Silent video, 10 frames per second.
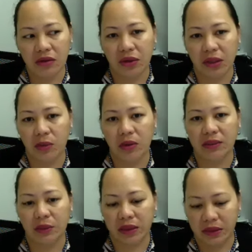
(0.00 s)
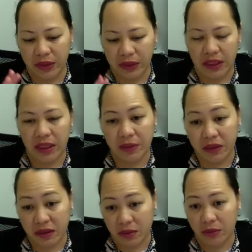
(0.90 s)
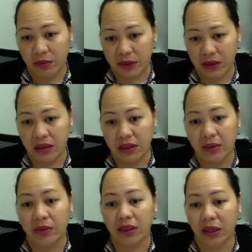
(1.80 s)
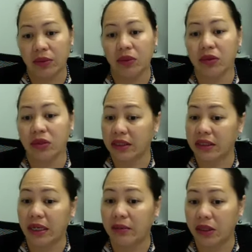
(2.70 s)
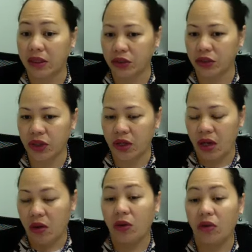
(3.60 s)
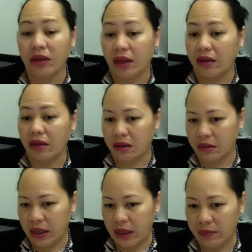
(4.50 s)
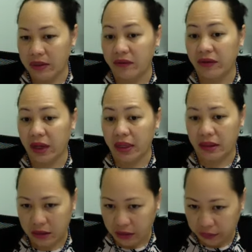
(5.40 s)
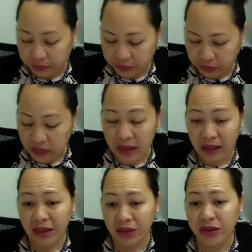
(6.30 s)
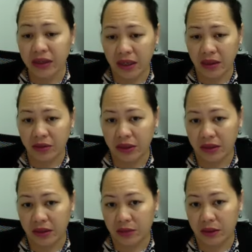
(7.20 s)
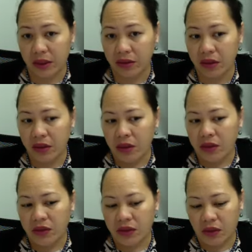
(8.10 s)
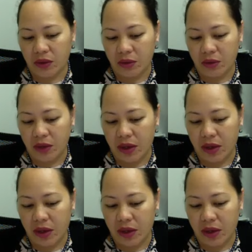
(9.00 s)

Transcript: dream was, once we set up the Samoa Business Network, that we'll look to establish all the other Pacific Island countries' networks as well. So